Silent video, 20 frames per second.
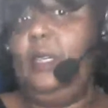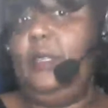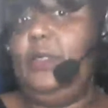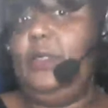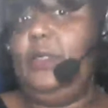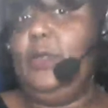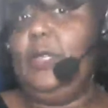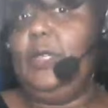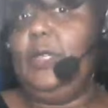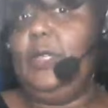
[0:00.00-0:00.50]
you
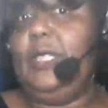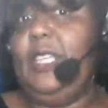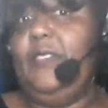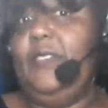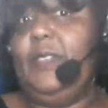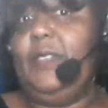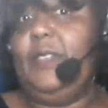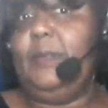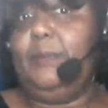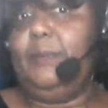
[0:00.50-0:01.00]
can
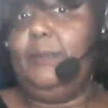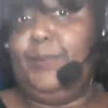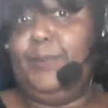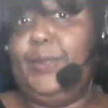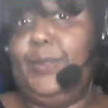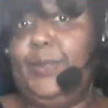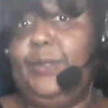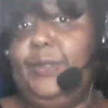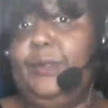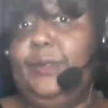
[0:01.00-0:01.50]
even put
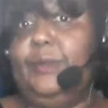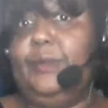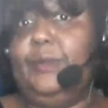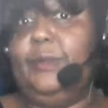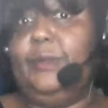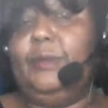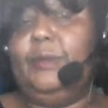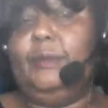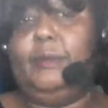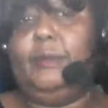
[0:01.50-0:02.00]

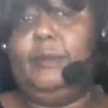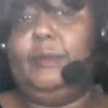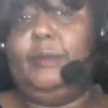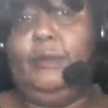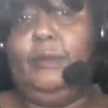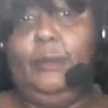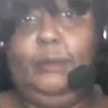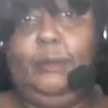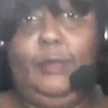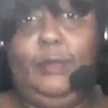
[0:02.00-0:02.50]

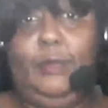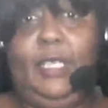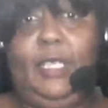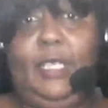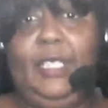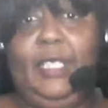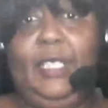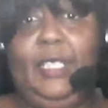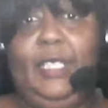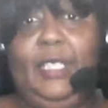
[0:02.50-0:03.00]
in
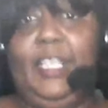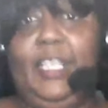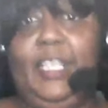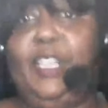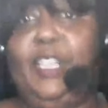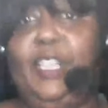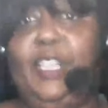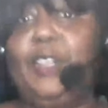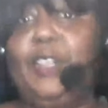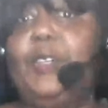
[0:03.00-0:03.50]
here
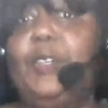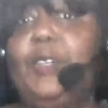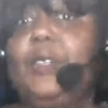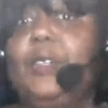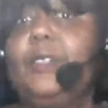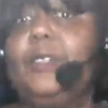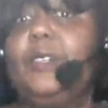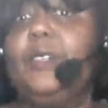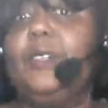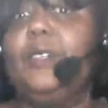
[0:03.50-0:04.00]

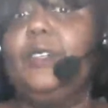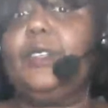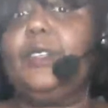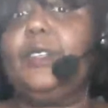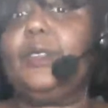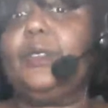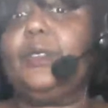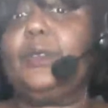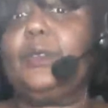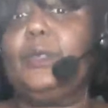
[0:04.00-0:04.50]
3D
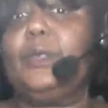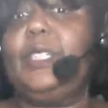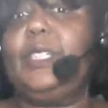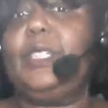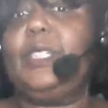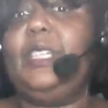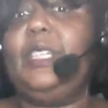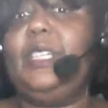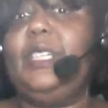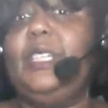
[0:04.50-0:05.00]
maps,
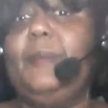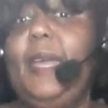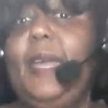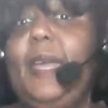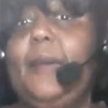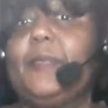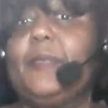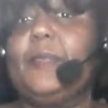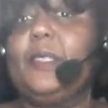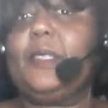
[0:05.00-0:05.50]

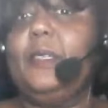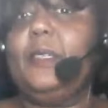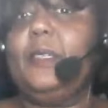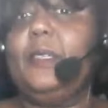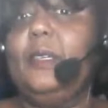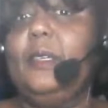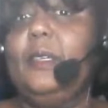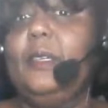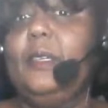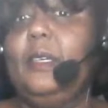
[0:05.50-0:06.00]

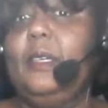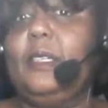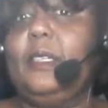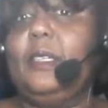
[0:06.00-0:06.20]
spark